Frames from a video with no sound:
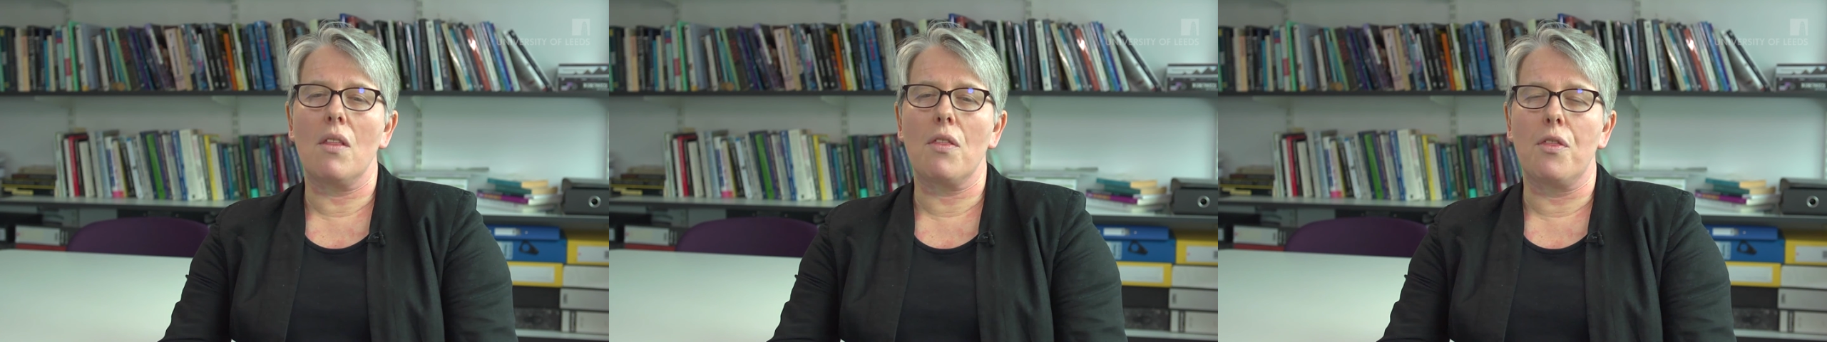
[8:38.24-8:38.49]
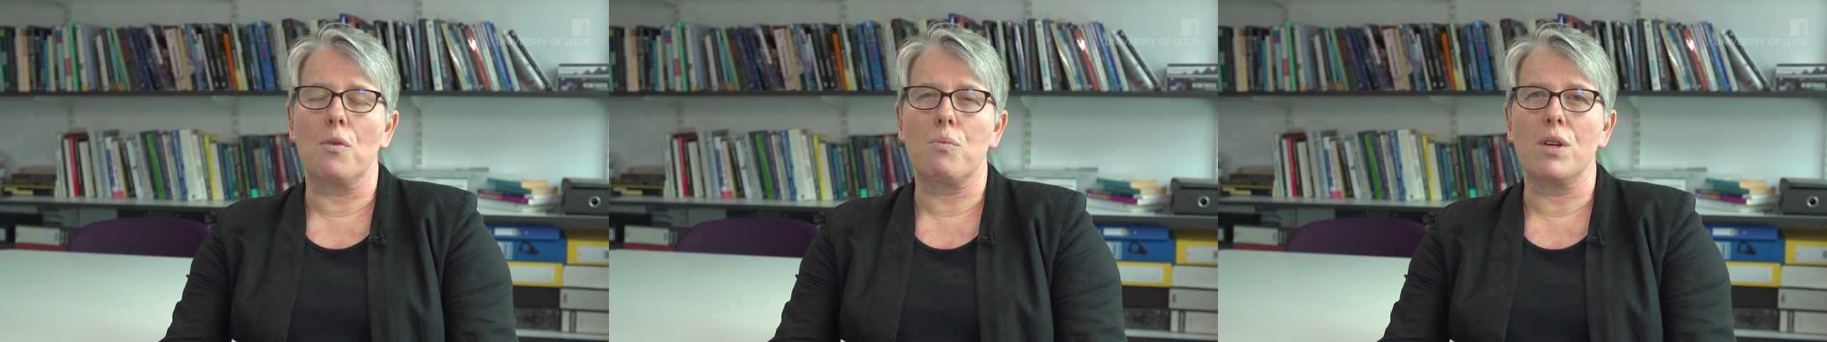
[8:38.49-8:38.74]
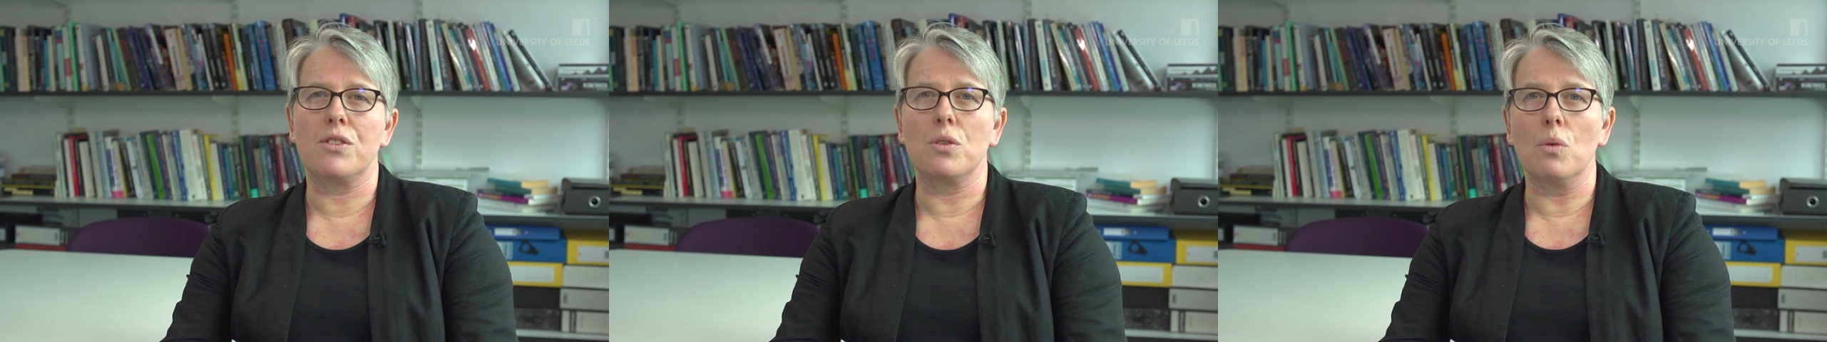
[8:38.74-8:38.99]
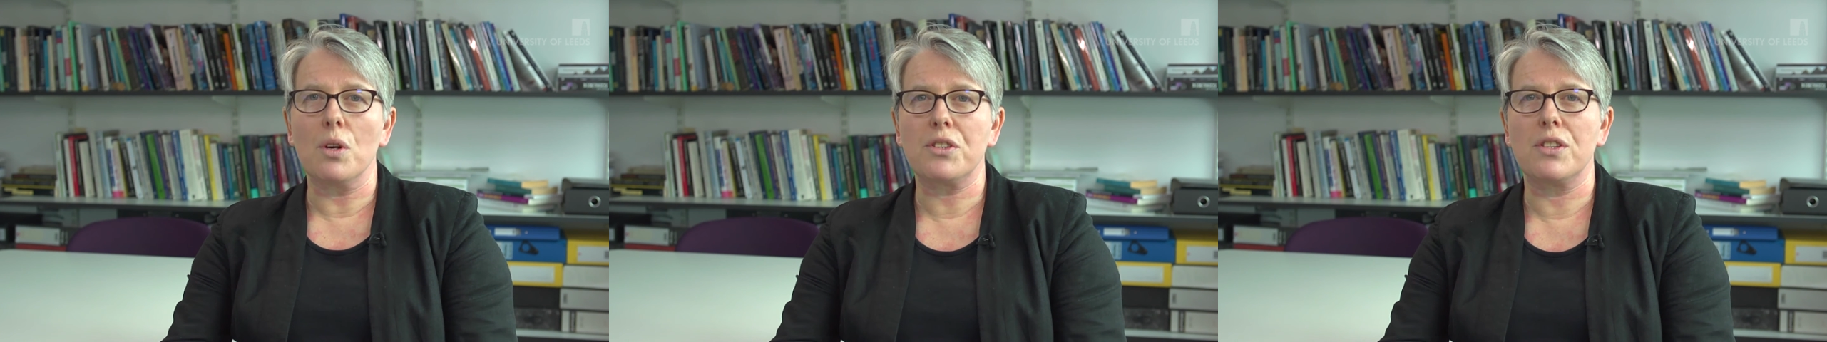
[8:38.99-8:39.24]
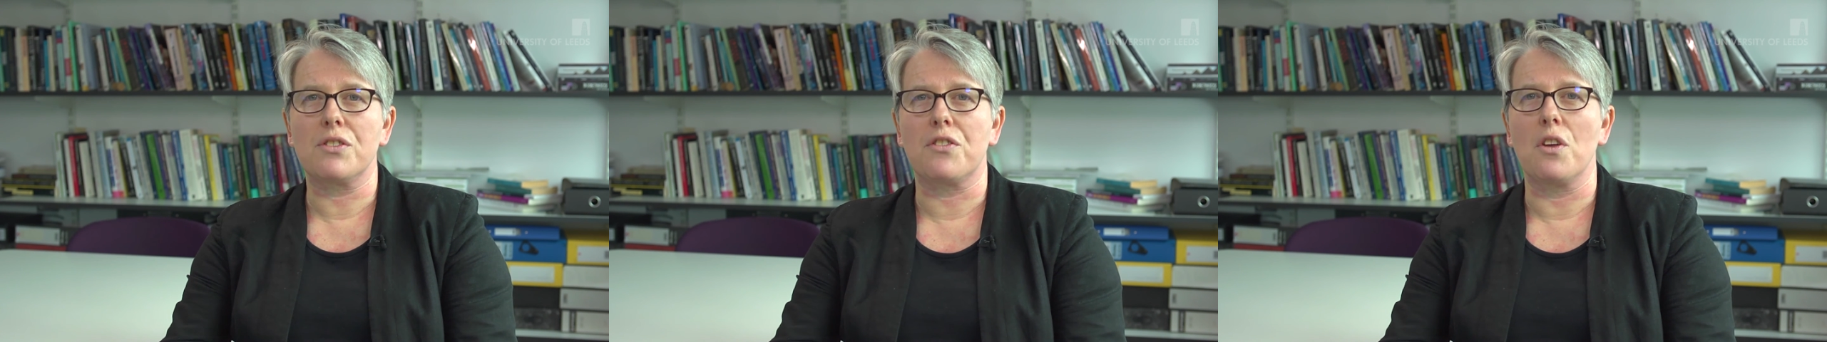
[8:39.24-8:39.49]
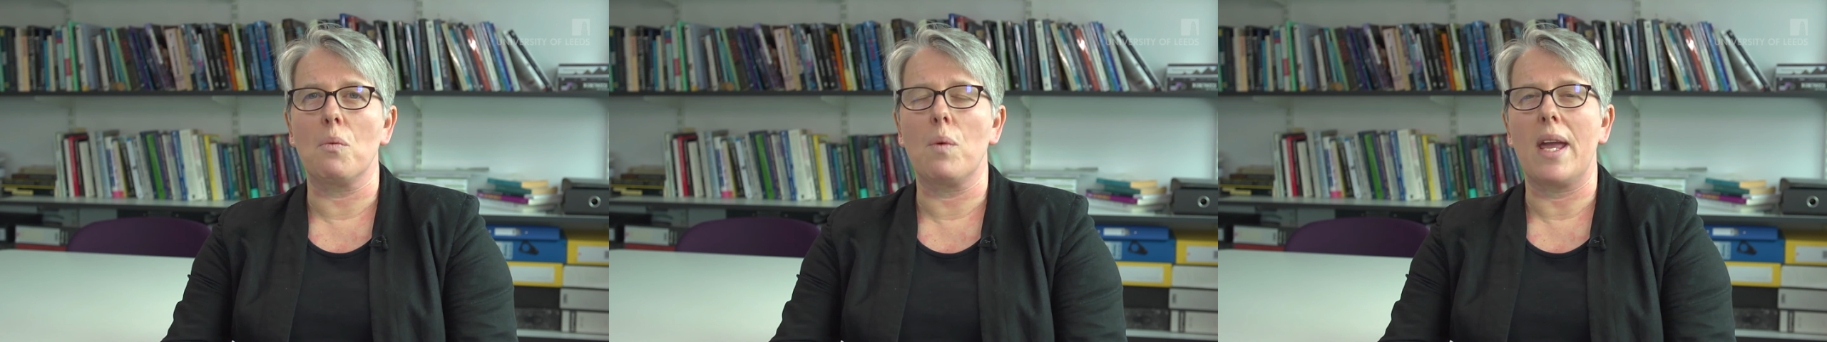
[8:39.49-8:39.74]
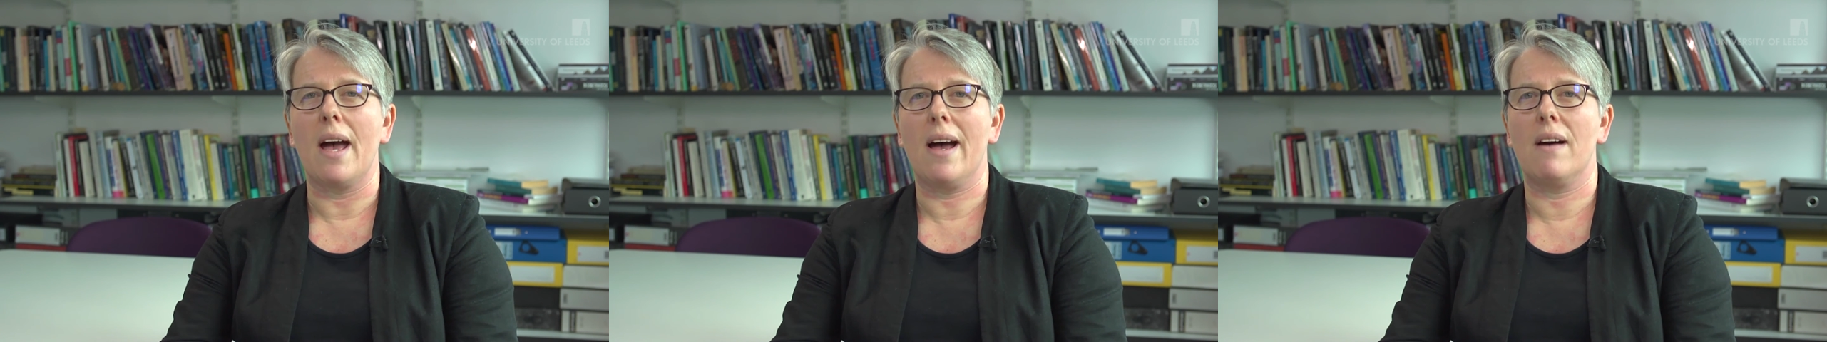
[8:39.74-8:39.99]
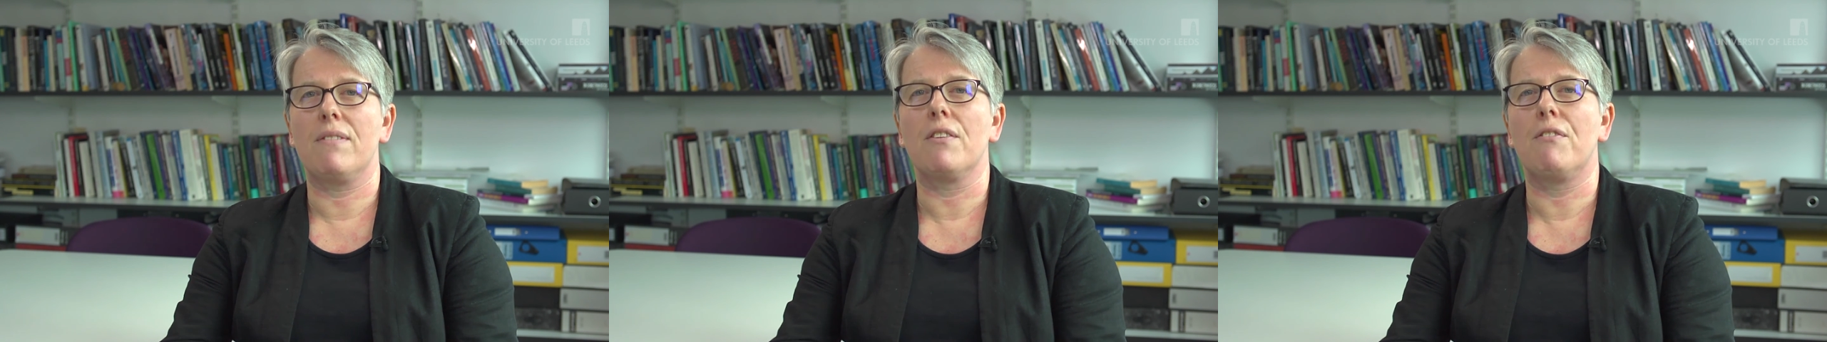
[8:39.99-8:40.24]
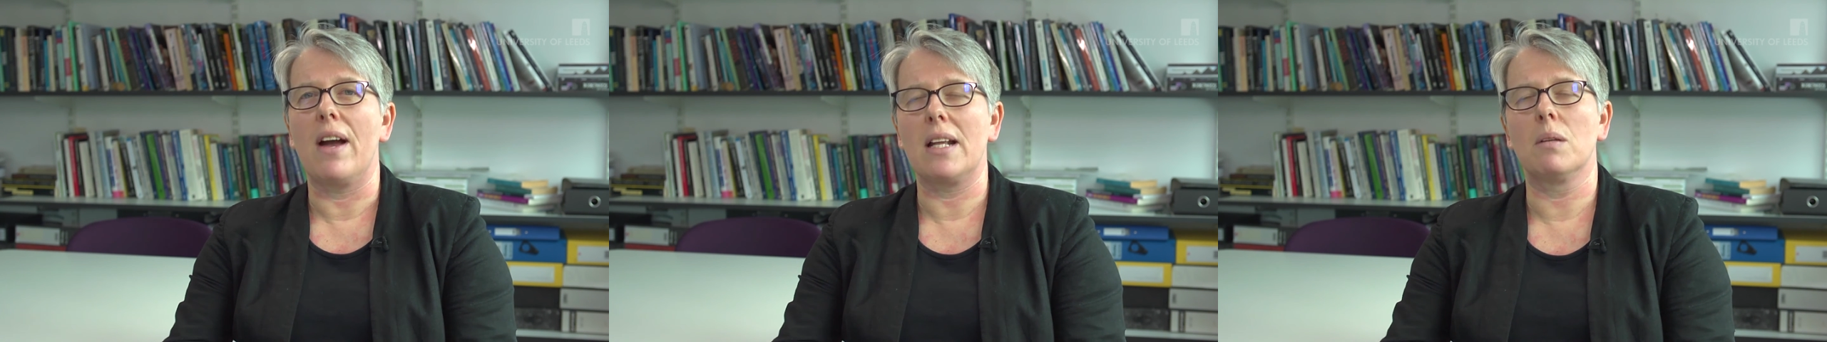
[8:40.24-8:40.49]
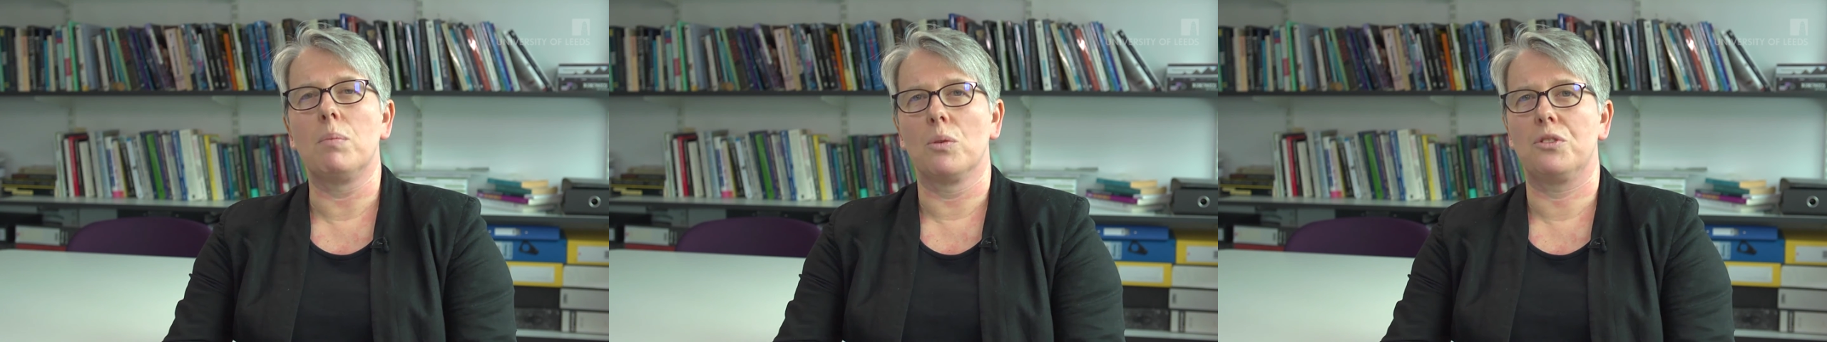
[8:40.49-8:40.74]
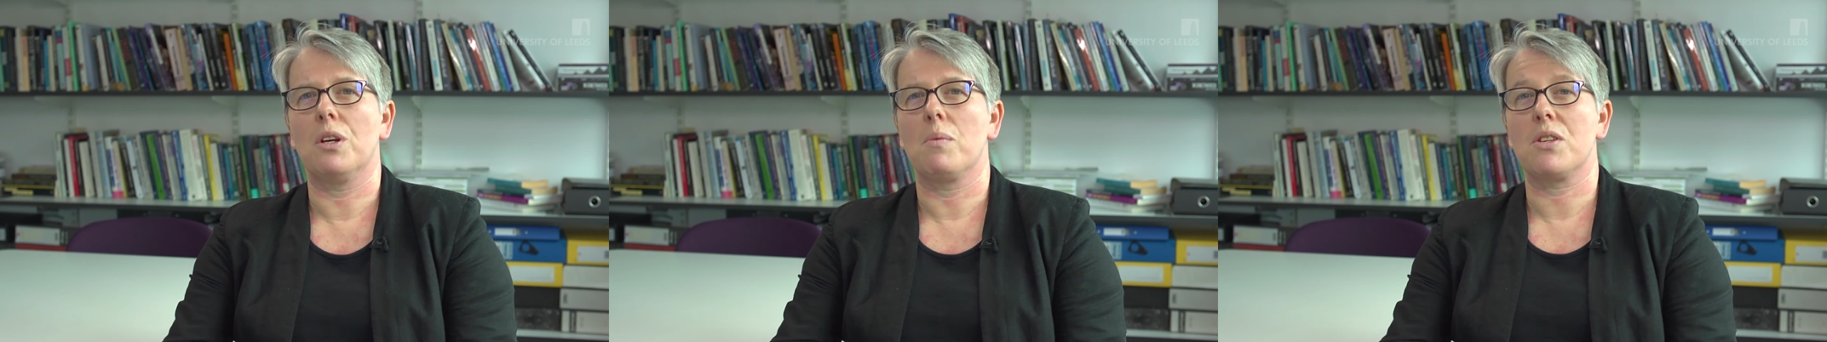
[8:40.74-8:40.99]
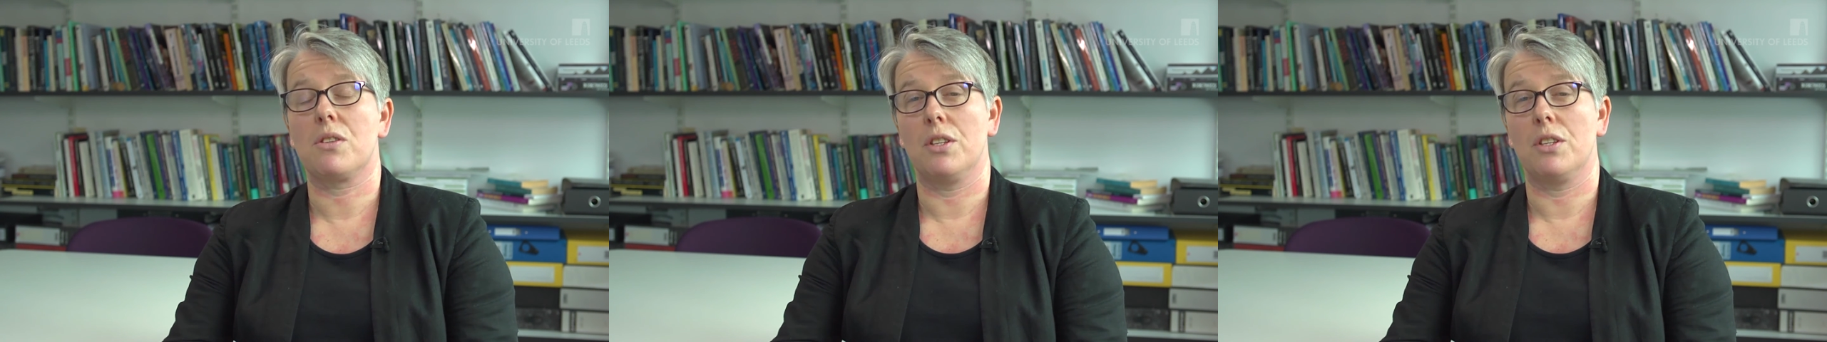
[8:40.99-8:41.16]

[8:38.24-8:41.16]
the resources that we have available to us,